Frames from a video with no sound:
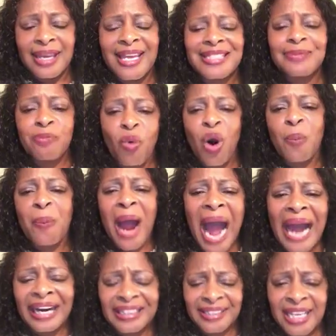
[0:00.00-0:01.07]
It's more
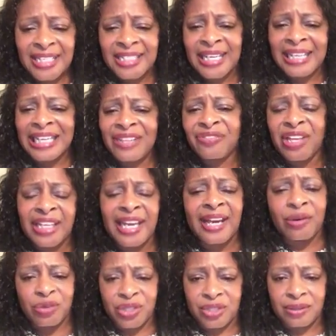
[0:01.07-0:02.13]
politics than anything
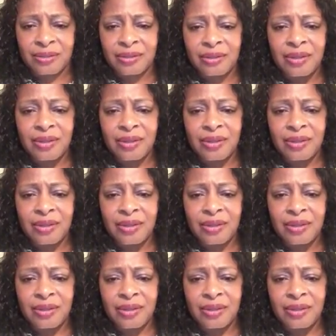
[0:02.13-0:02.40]
else.